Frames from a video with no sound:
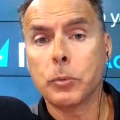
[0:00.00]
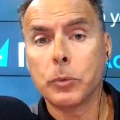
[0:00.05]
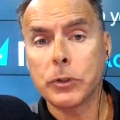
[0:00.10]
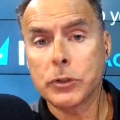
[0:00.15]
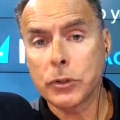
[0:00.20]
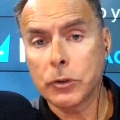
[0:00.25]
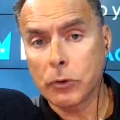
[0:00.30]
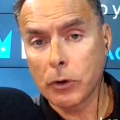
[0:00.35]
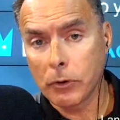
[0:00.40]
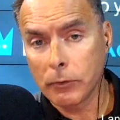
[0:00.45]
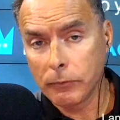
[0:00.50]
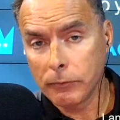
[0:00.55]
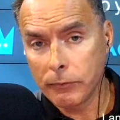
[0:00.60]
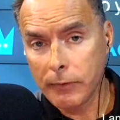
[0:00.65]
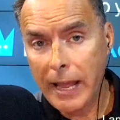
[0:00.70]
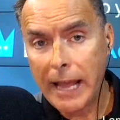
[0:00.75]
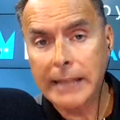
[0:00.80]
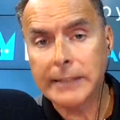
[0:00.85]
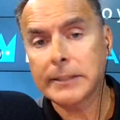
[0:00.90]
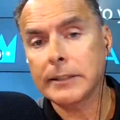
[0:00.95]
which are
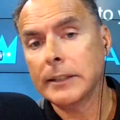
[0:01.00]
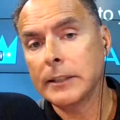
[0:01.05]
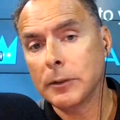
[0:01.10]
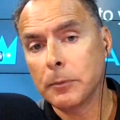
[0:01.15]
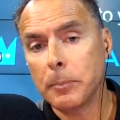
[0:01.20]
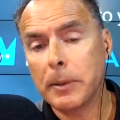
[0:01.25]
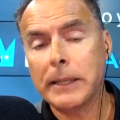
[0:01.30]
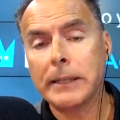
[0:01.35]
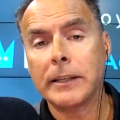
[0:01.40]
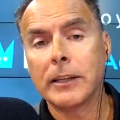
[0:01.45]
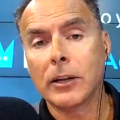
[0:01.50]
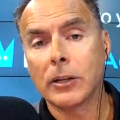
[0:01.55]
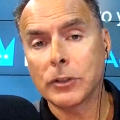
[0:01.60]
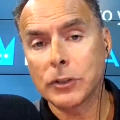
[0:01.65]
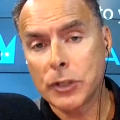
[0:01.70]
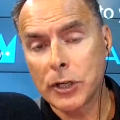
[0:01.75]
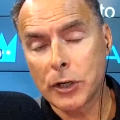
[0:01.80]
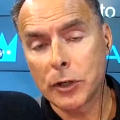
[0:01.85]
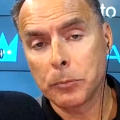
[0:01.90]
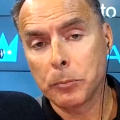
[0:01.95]
vastly dependent on
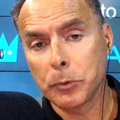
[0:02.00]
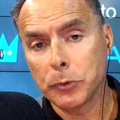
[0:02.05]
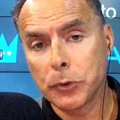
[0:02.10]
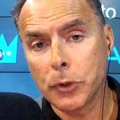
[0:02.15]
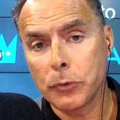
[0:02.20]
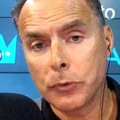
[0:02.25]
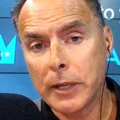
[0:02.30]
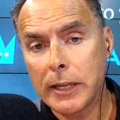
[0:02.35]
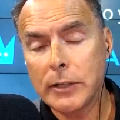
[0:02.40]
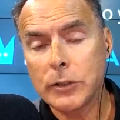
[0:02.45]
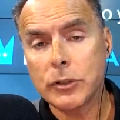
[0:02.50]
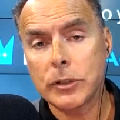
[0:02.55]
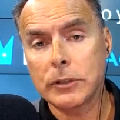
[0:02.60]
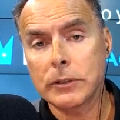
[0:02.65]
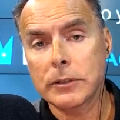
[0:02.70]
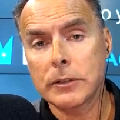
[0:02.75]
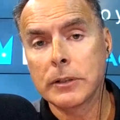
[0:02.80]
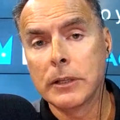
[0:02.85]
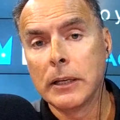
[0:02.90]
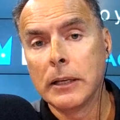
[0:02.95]
charitable
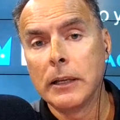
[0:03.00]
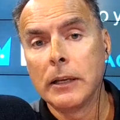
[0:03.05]
donations